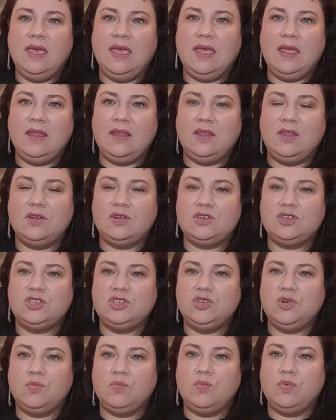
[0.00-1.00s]
And
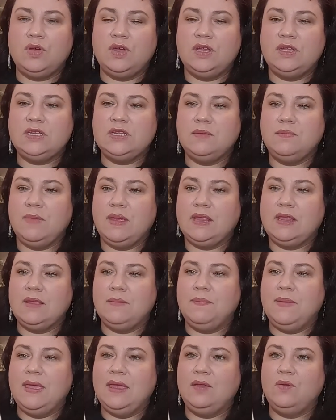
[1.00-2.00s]
there's your wood to make
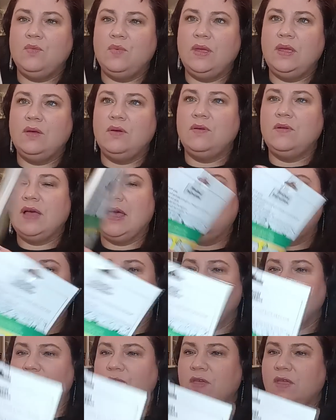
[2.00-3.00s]
the pinwheel. I
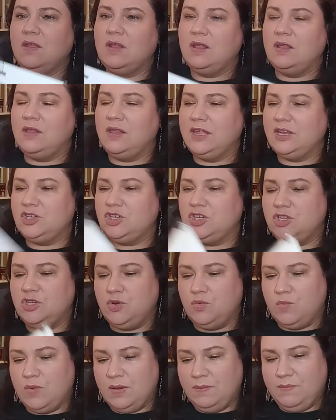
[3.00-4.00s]
don't know if it'll let you
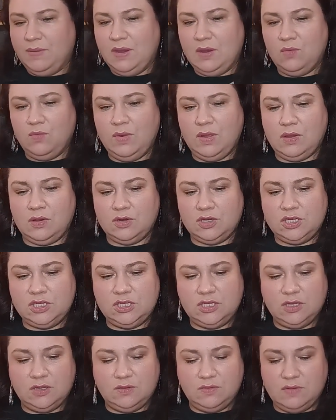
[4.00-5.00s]
do one pinwheel or
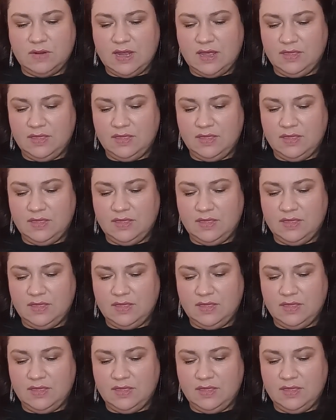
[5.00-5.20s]
two.